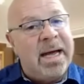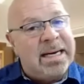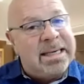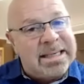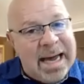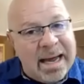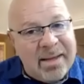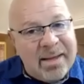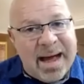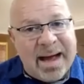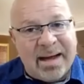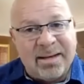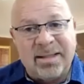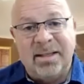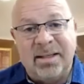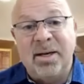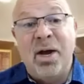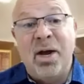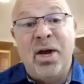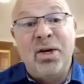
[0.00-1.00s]

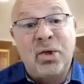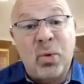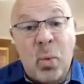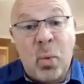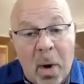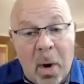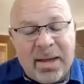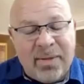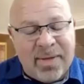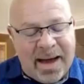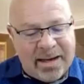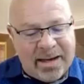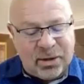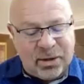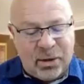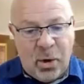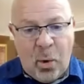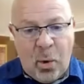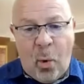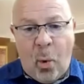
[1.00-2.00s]
$10,000,
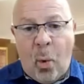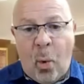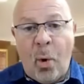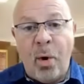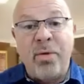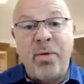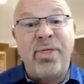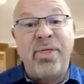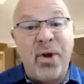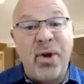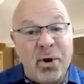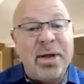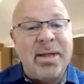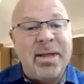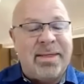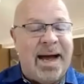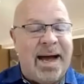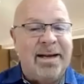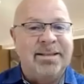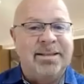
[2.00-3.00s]
$20,000, or
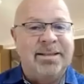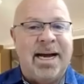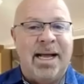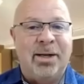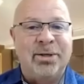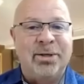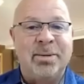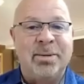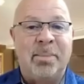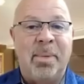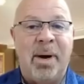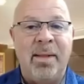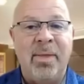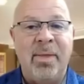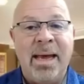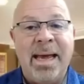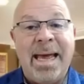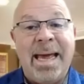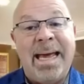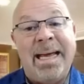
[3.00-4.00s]
$30,000 a
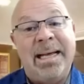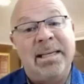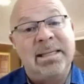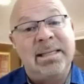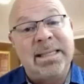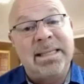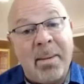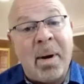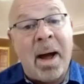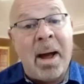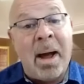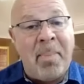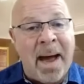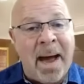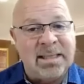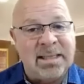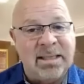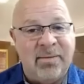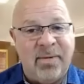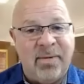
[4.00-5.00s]
month in
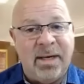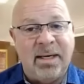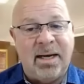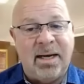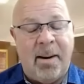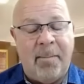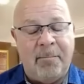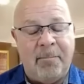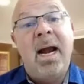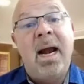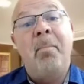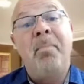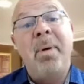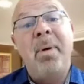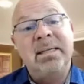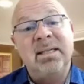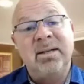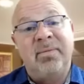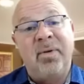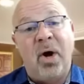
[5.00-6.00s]
semi-passive income. And
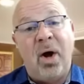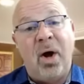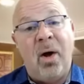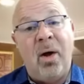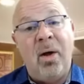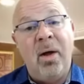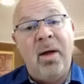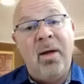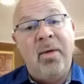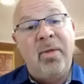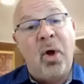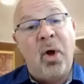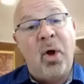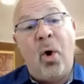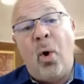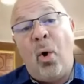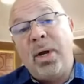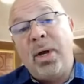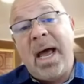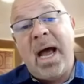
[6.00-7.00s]
best of all, the
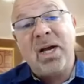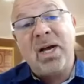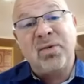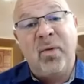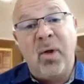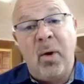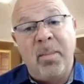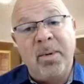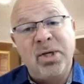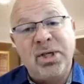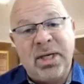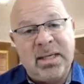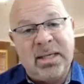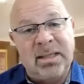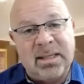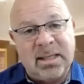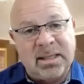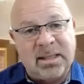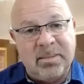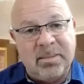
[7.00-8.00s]
whole cash flow machine
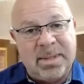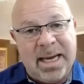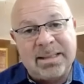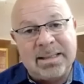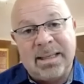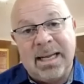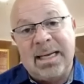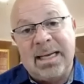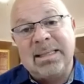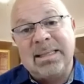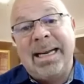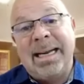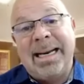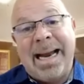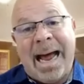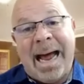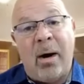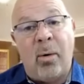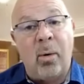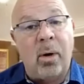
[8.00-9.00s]
system takes less than
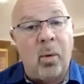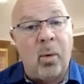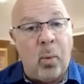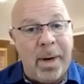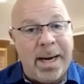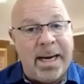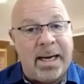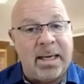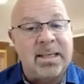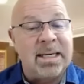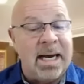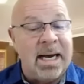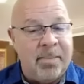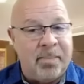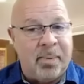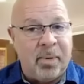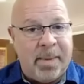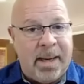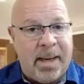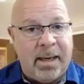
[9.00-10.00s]
an hour a week to
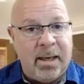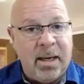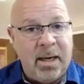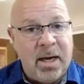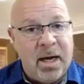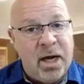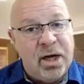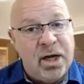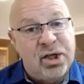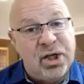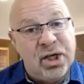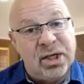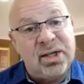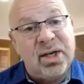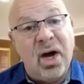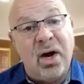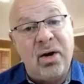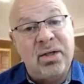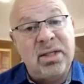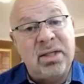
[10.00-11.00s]
implement. Just
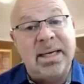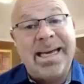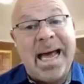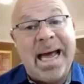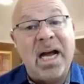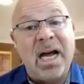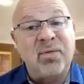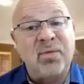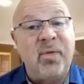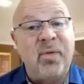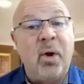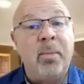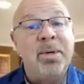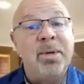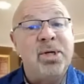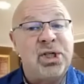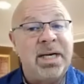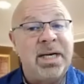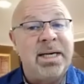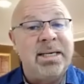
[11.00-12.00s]
go to
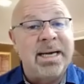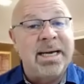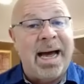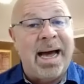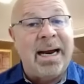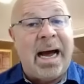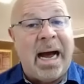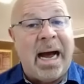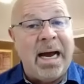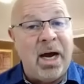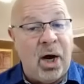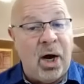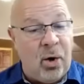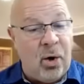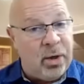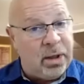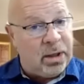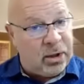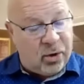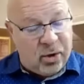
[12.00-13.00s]

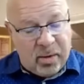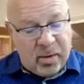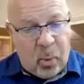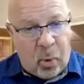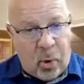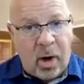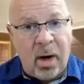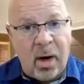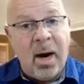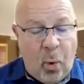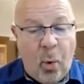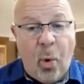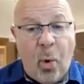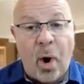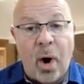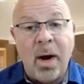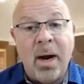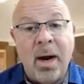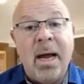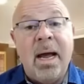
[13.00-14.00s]
cashflowmachine.io to learn more,
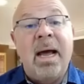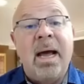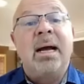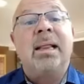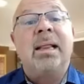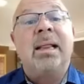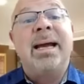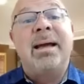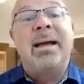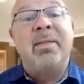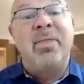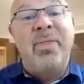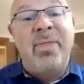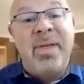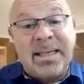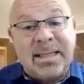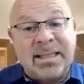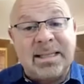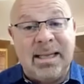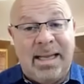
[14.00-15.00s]
or click
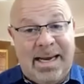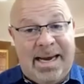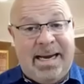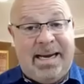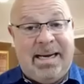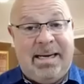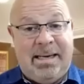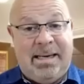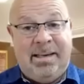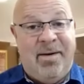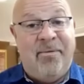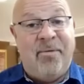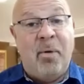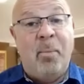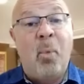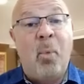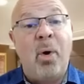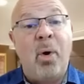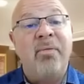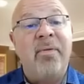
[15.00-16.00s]
this link for
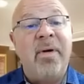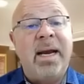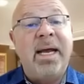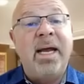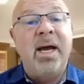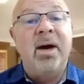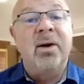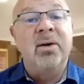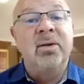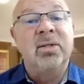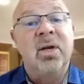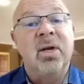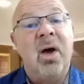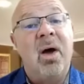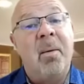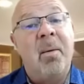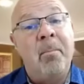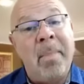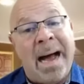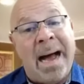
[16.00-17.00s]
more videos,
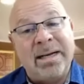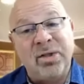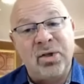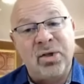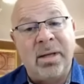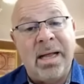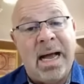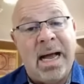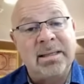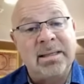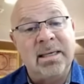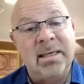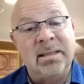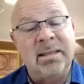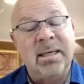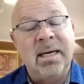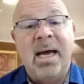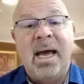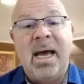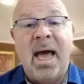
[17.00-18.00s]

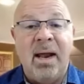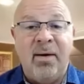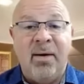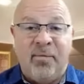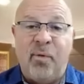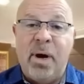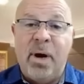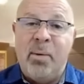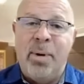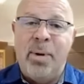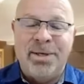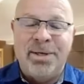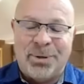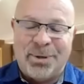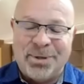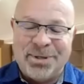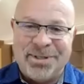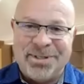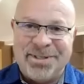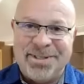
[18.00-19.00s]
masterclasses, and free
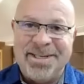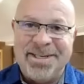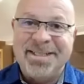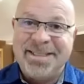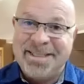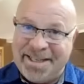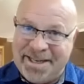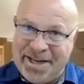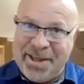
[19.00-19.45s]
resources. See you